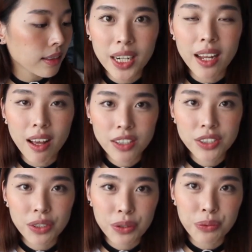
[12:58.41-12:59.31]
What I
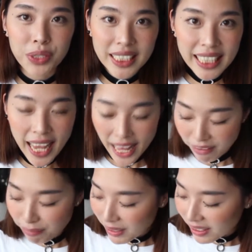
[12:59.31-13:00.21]
also really
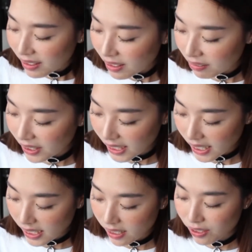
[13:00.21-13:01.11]
have been loving
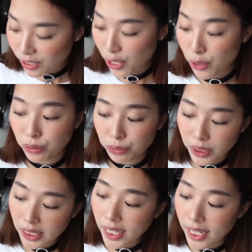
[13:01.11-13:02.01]
is
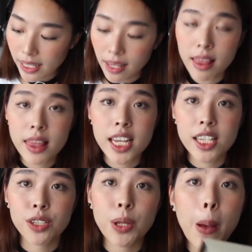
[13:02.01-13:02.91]
reading
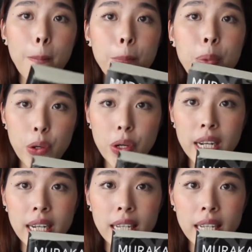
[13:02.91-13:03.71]
this book.